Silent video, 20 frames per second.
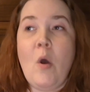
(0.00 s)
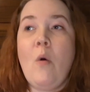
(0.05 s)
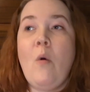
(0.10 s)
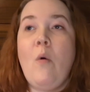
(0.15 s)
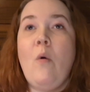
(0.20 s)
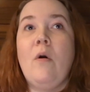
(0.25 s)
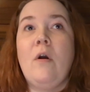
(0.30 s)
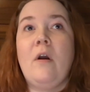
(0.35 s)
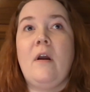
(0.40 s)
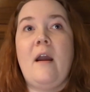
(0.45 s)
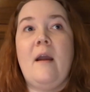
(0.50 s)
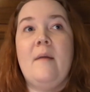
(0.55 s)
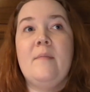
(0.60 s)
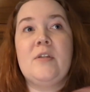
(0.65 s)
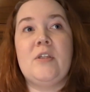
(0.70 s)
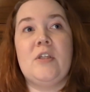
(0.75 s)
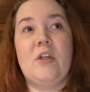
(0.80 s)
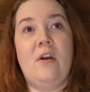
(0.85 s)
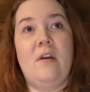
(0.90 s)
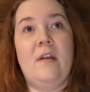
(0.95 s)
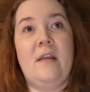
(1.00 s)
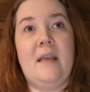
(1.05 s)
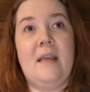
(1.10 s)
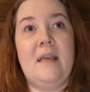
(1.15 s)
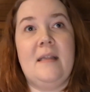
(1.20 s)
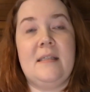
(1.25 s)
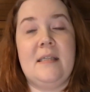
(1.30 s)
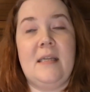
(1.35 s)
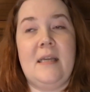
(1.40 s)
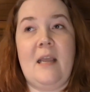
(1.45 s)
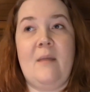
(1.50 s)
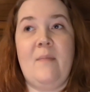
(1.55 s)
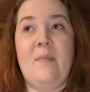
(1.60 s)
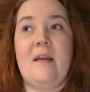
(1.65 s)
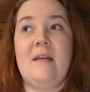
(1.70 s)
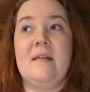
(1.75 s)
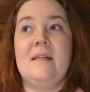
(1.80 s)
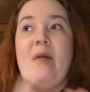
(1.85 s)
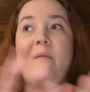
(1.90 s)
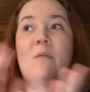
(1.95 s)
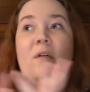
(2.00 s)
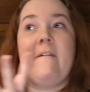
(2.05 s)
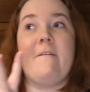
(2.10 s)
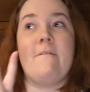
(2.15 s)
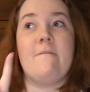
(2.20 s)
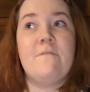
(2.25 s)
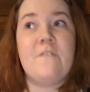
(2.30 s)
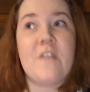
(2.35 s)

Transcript: or I'm starting it today because I want to